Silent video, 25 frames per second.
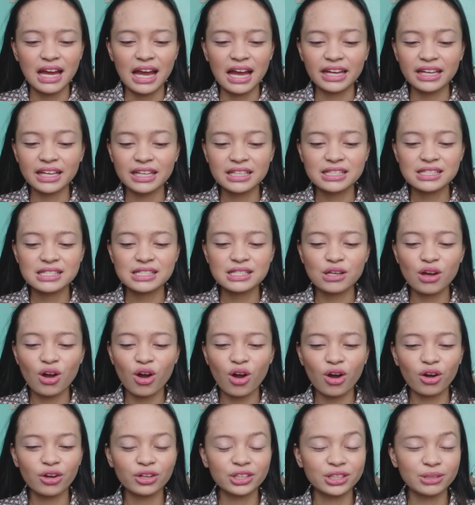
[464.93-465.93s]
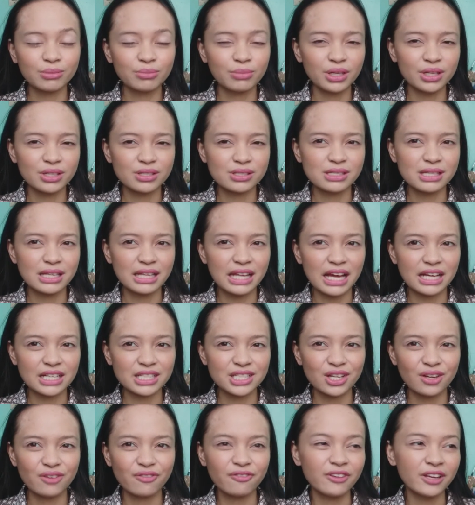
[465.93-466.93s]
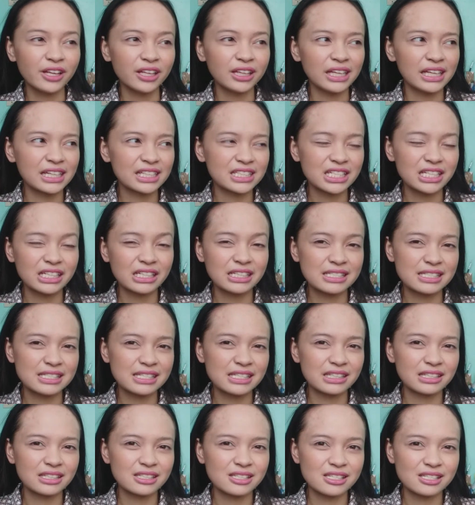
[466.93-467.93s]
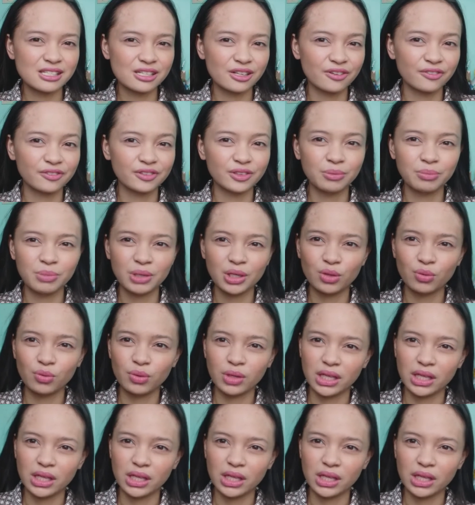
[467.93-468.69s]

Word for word: against all the males that actually feel like she doesn't deserve to be